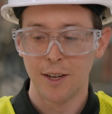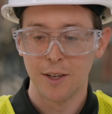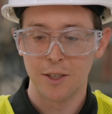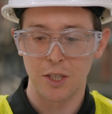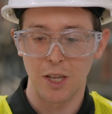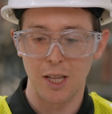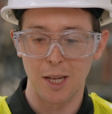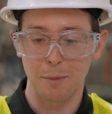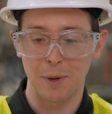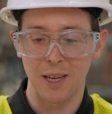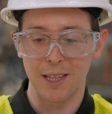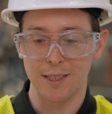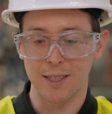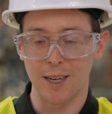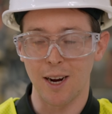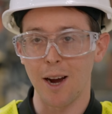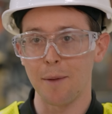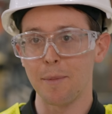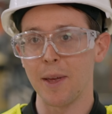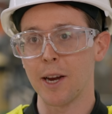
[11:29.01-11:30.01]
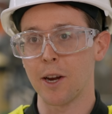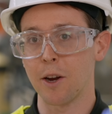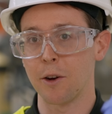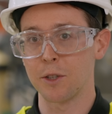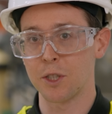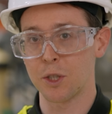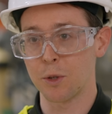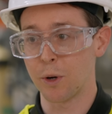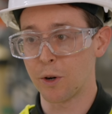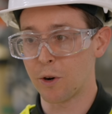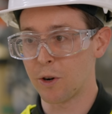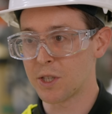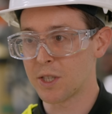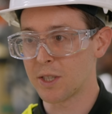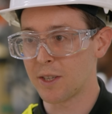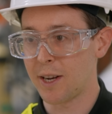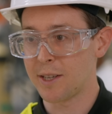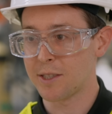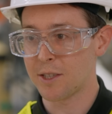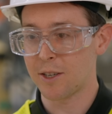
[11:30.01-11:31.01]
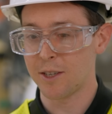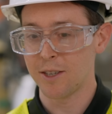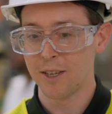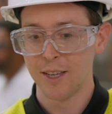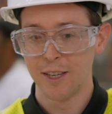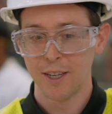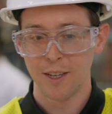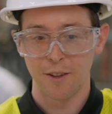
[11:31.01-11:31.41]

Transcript: So that by the time that goes to a crystallizer,